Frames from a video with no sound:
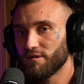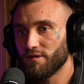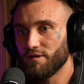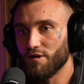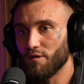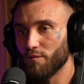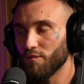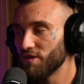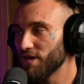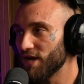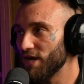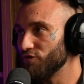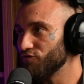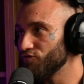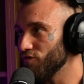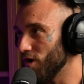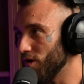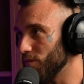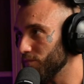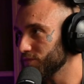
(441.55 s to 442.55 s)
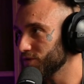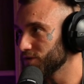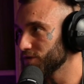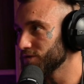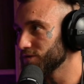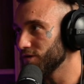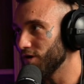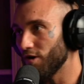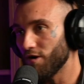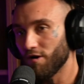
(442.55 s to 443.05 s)
you know, when they get dropped
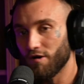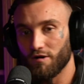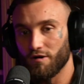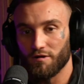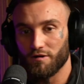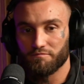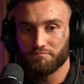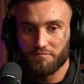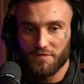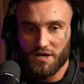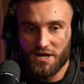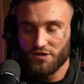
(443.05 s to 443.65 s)
or